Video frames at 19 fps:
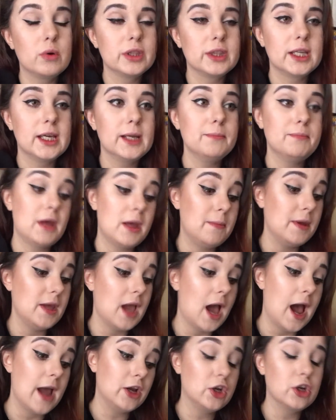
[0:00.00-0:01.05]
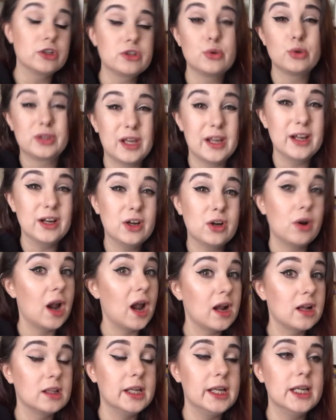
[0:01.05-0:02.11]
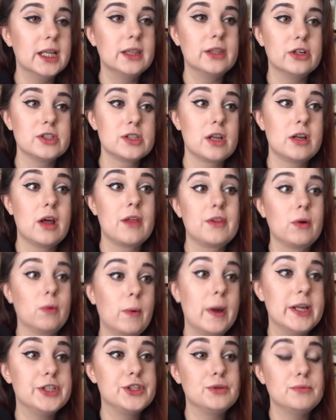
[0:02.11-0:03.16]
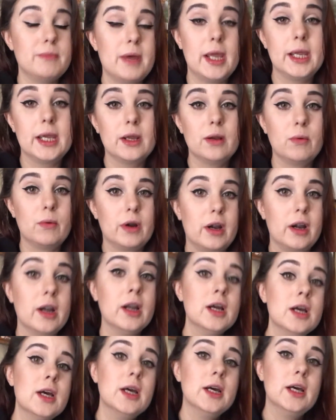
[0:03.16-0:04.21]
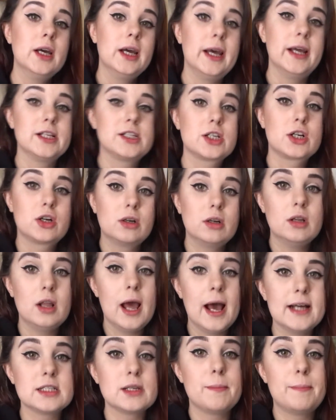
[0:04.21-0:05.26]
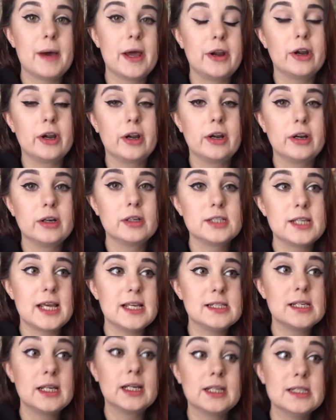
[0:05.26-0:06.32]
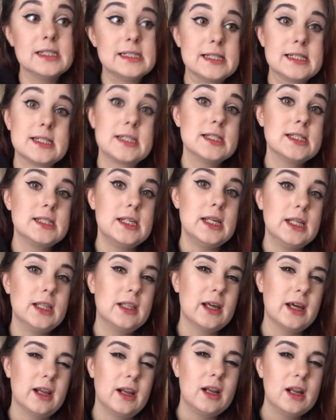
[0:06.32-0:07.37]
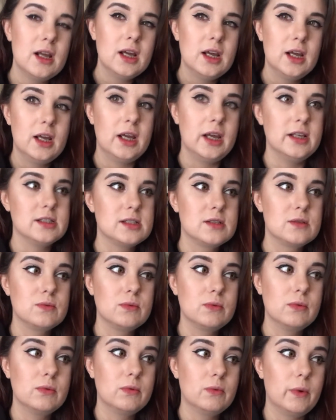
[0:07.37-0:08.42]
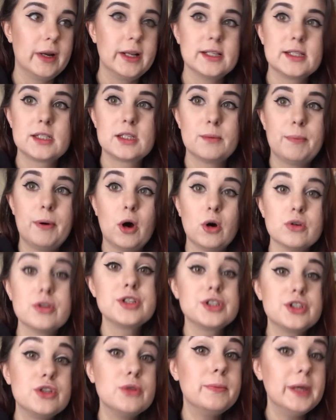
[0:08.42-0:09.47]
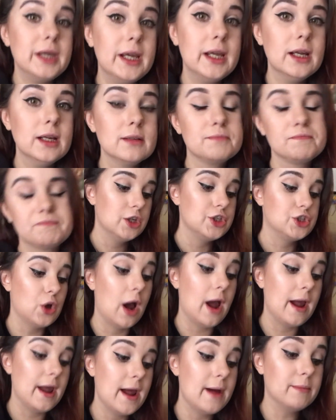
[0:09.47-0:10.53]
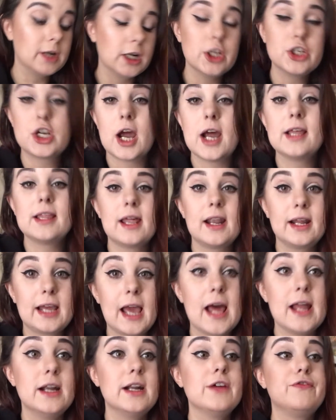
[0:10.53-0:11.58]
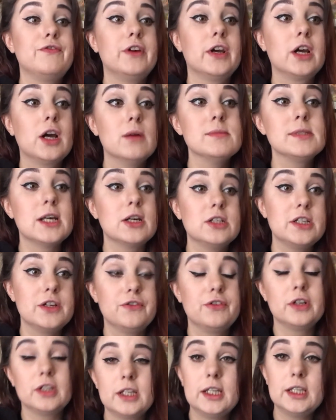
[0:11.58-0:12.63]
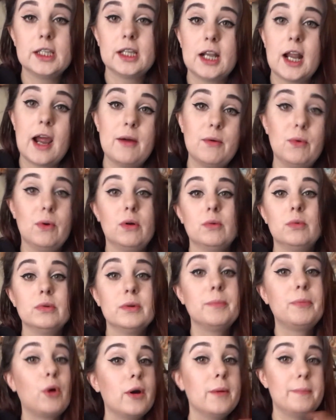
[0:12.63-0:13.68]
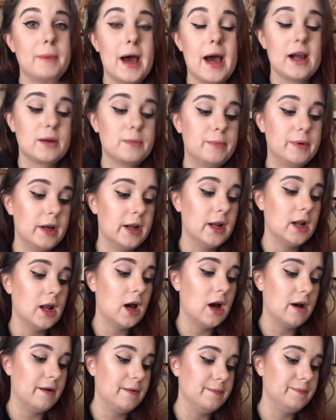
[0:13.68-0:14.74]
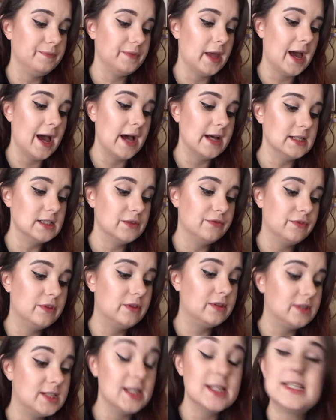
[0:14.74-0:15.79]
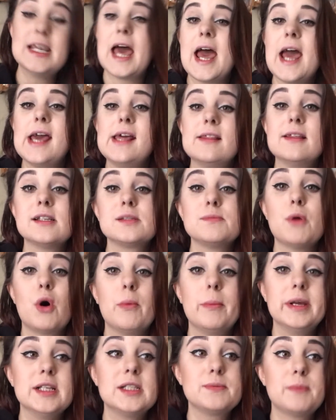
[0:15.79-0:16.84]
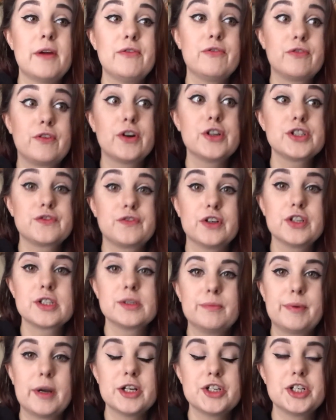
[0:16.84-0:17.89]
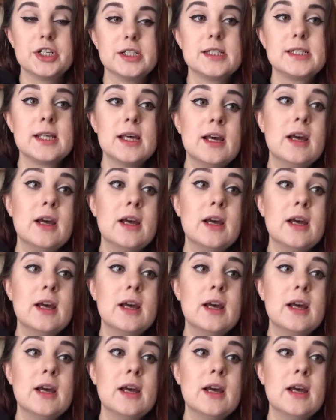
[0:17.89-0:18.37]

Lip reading: with it. Maybe I cooked with it incorrectly and there's another way to make it where it has a better taste and consistency that is what it's supposed to be. So I am going to try that again, and if it comes out differently, then I will report back. But as of today, this moment, my first impression